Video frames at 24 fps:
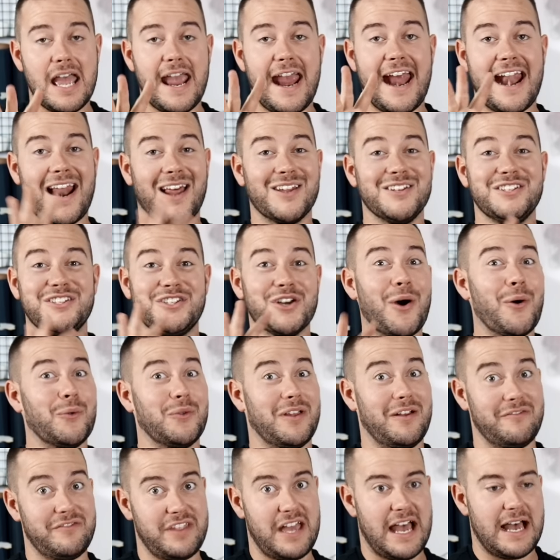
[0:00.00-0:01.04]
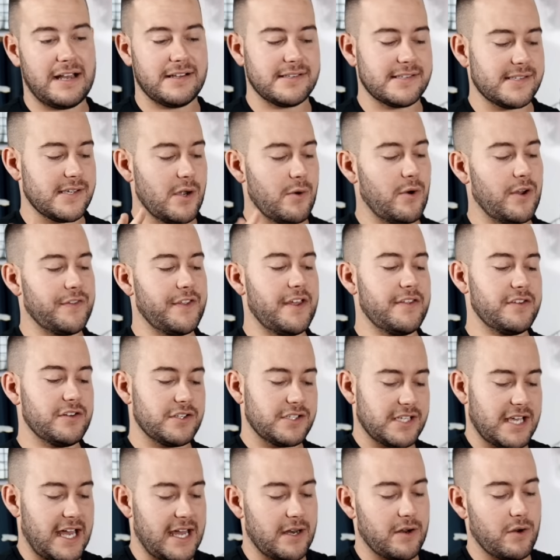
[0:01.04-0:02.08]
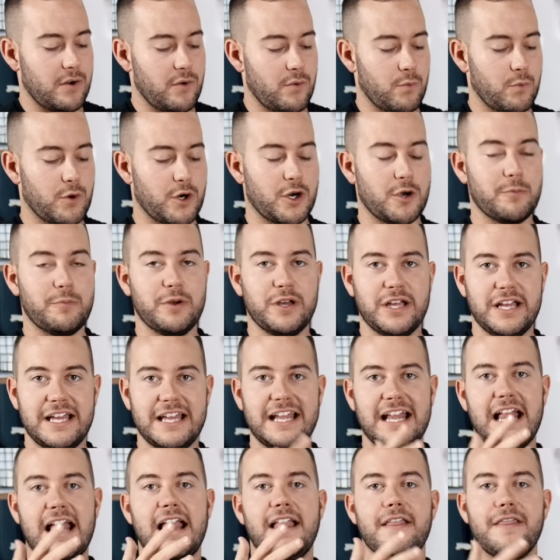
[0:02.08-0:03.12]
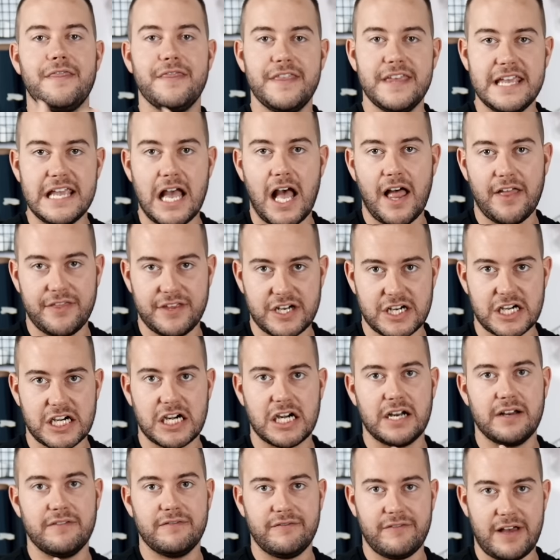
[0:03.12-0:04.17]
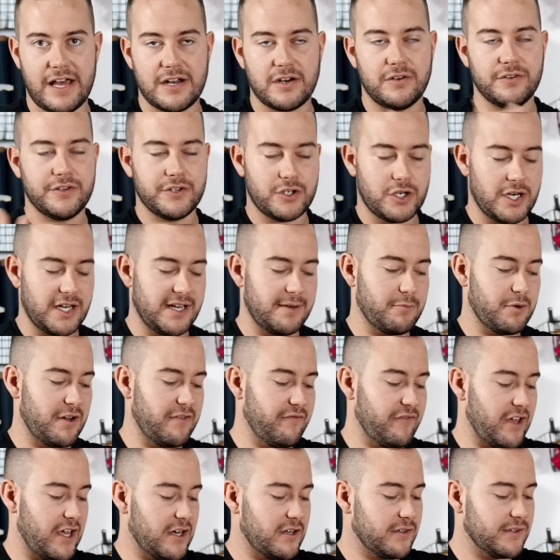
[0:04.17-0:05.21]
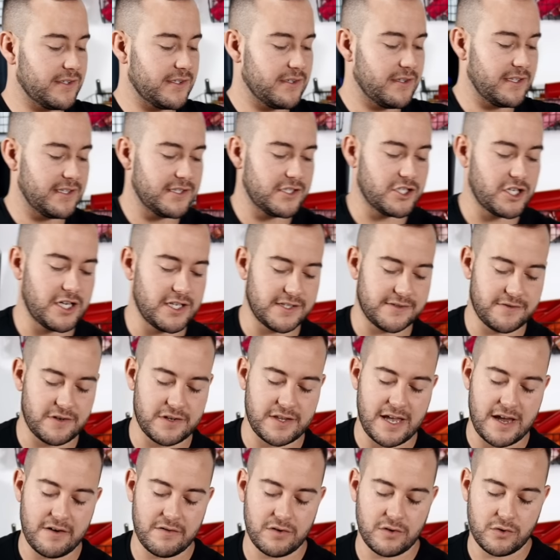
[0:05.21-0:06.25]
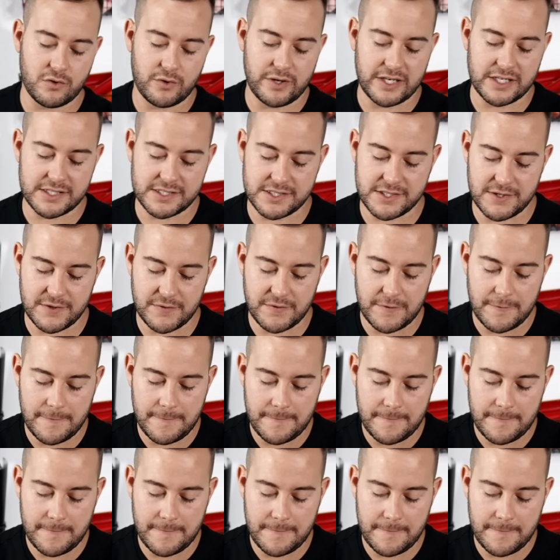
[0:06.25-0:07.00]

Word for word: And I don't love that. So on the other side, we're gonna put the other vinyl, the Cricut brand vinyl. So let's transfer that real quick too.